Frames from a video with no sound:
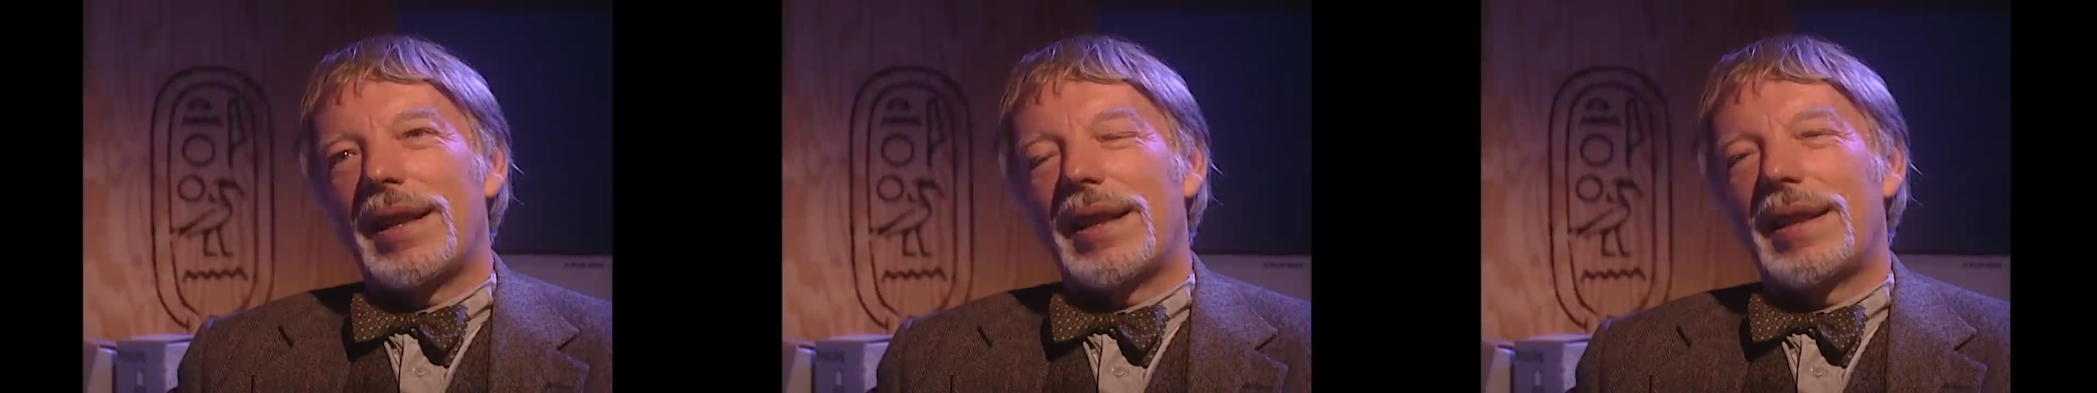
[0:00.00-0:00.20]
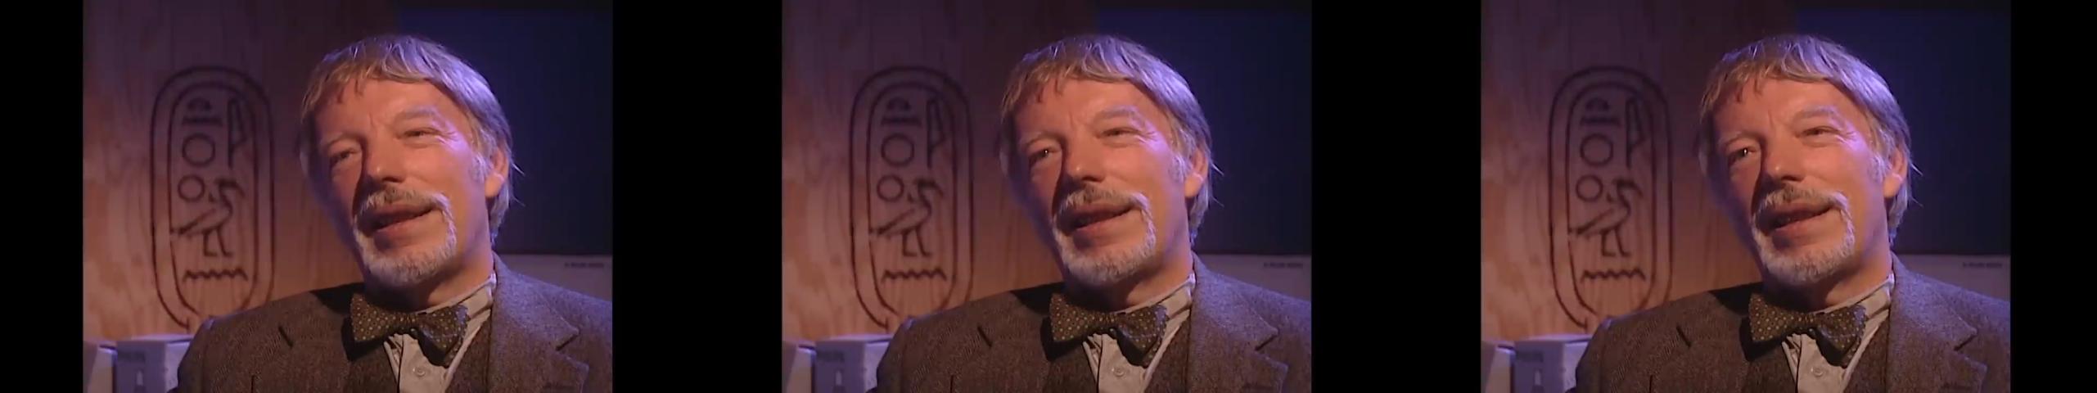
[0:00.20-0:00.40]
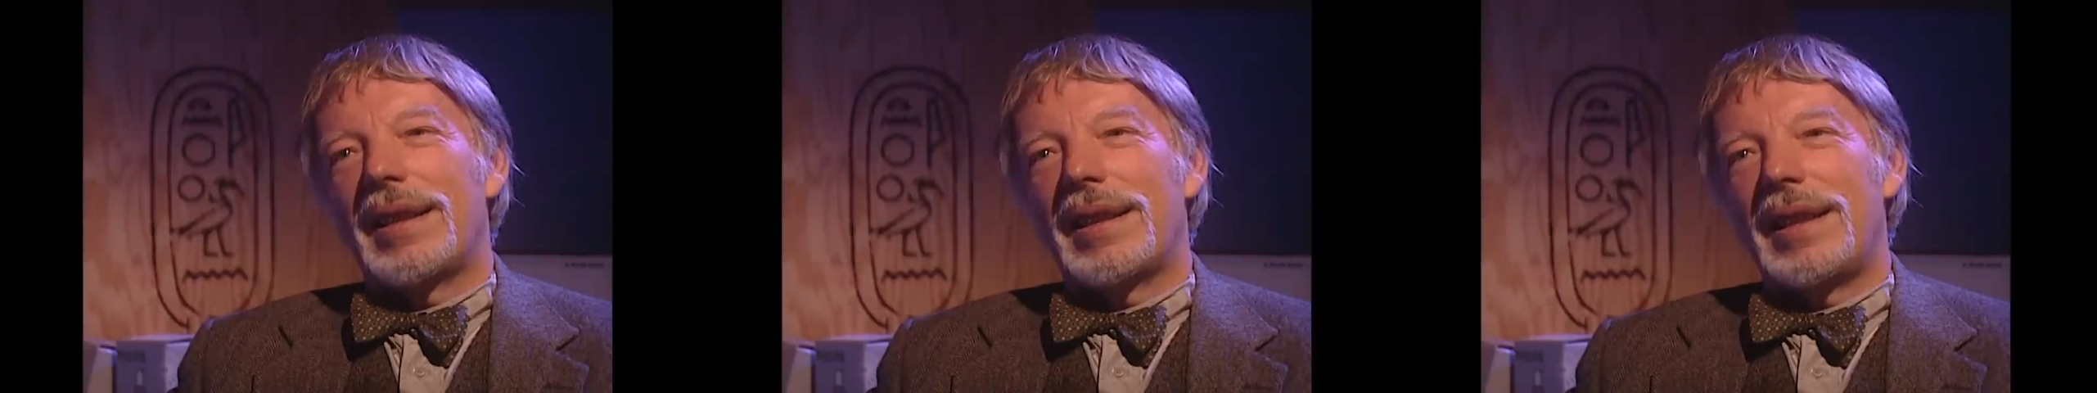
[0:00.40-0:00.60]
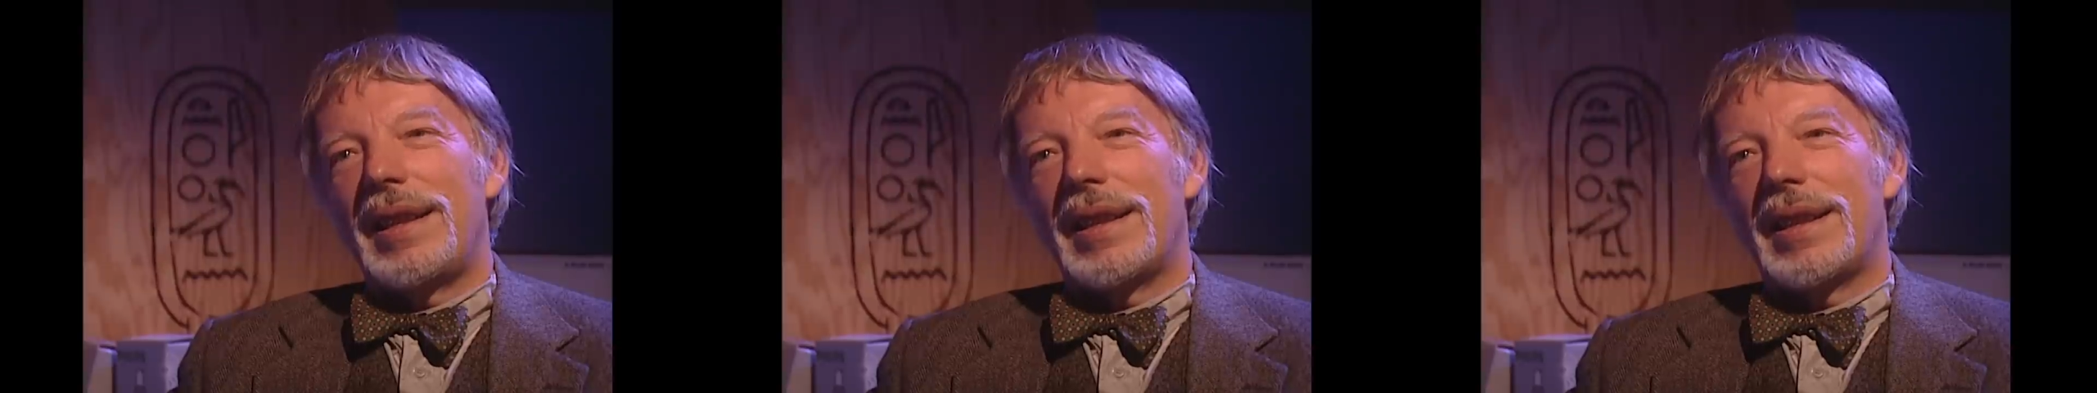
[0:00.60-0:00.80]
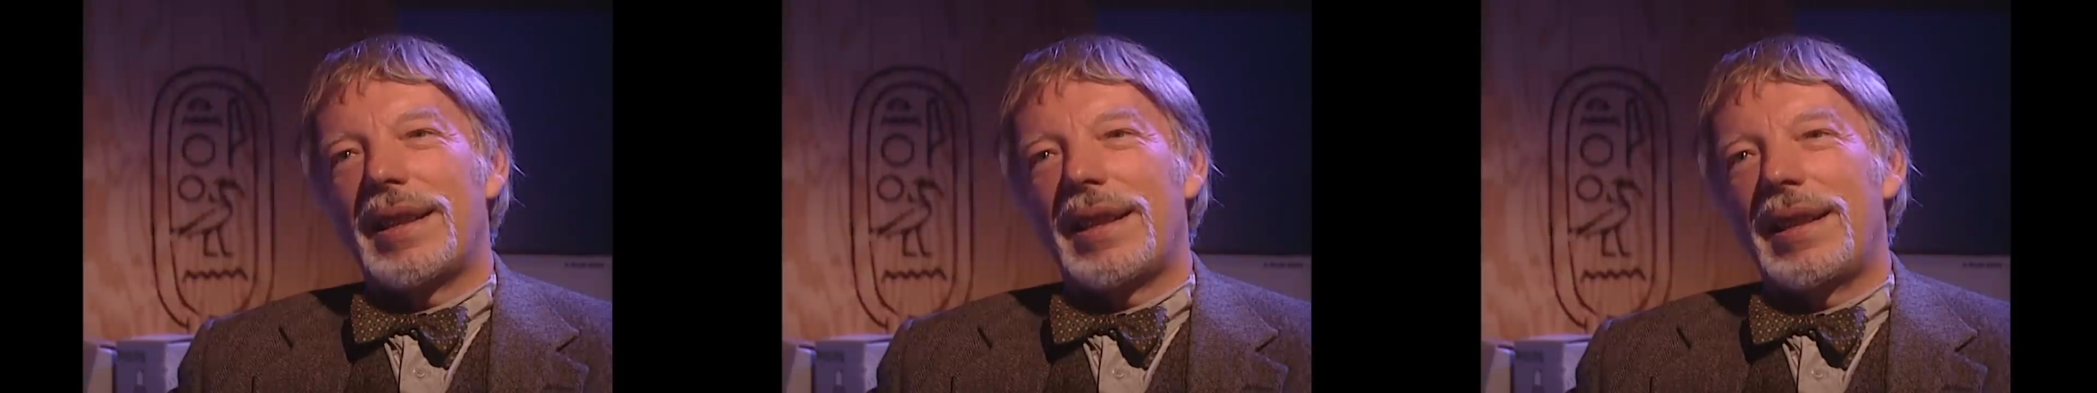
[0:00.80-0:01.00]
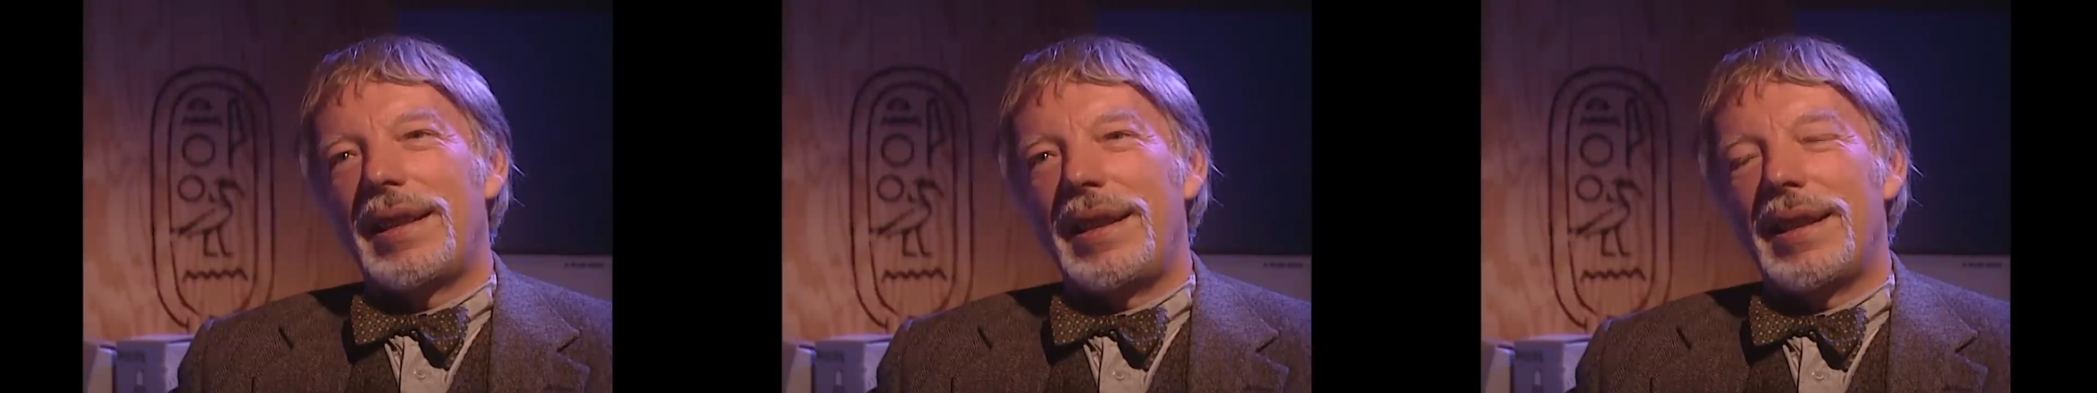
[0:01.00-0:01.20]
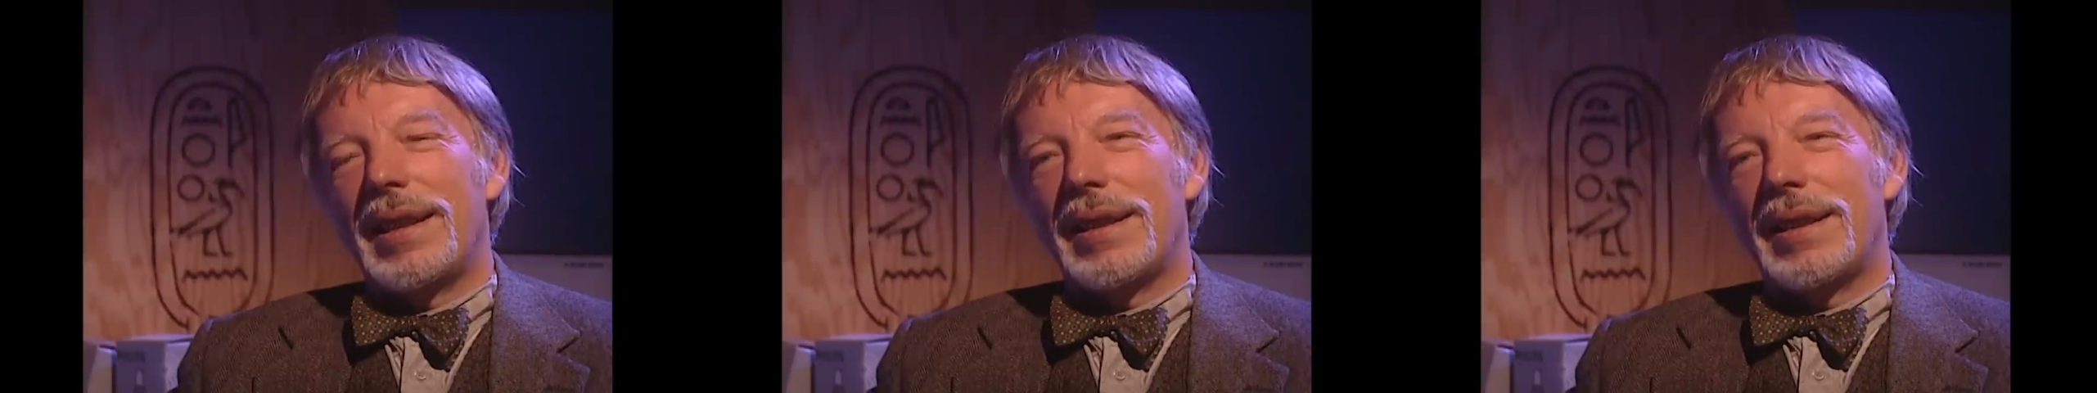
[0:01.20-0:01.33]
revealed himself